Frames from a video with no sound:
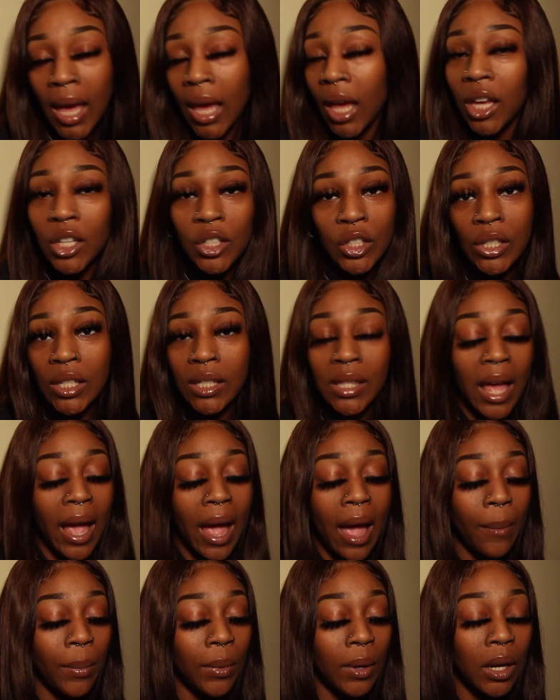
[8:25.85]
It's just not
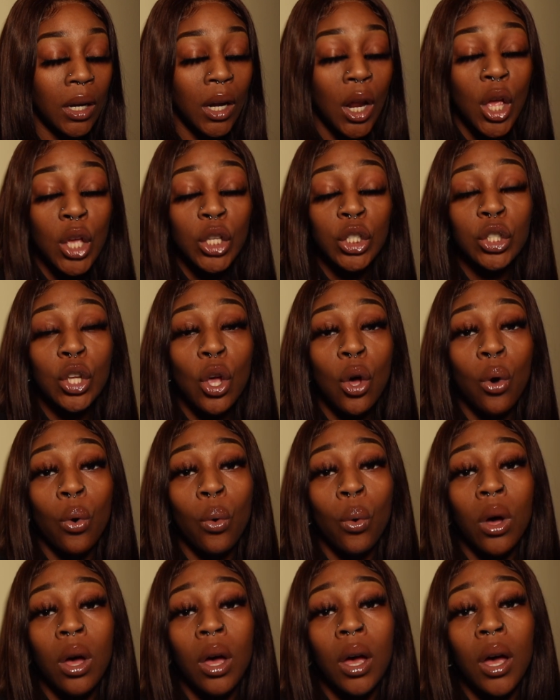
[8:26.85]
happening.
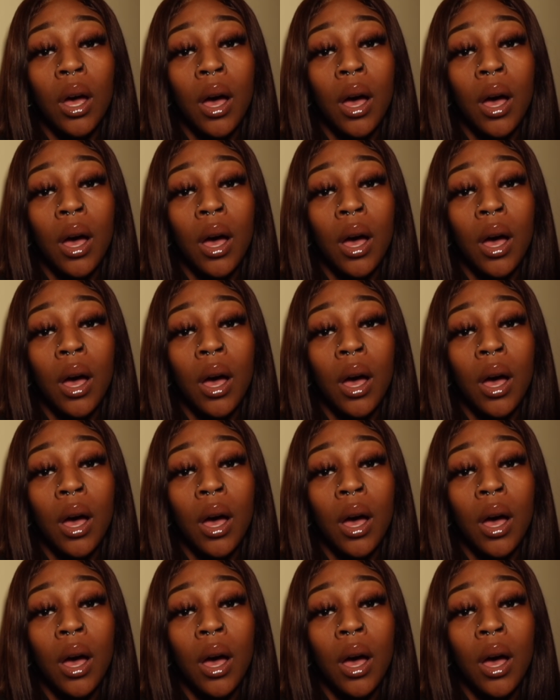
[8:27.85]
So